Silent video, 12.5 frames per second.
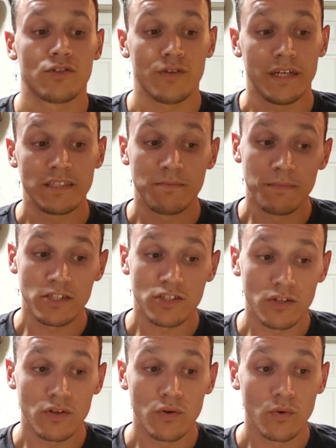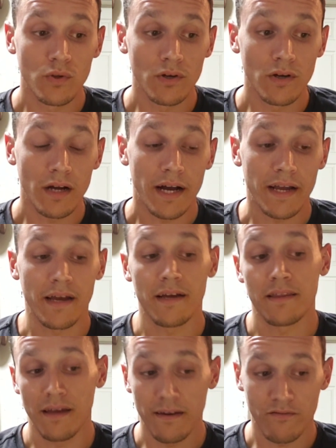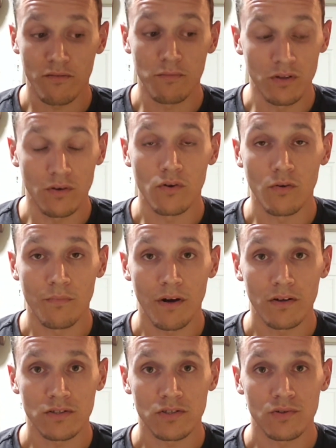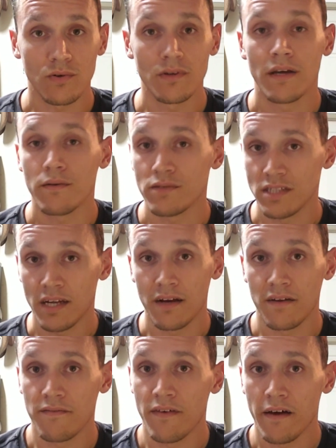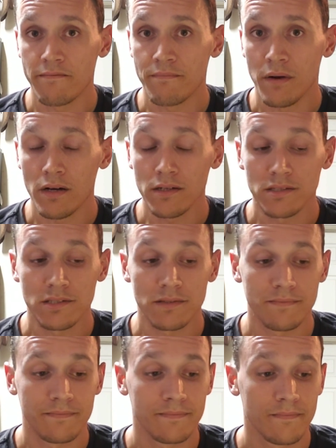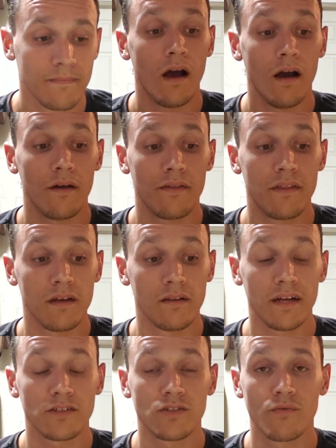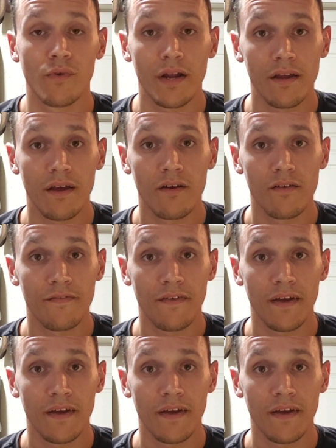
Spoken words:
Transmission cooler, I got that from a local parts store. That was 95 bucks. The electric radiator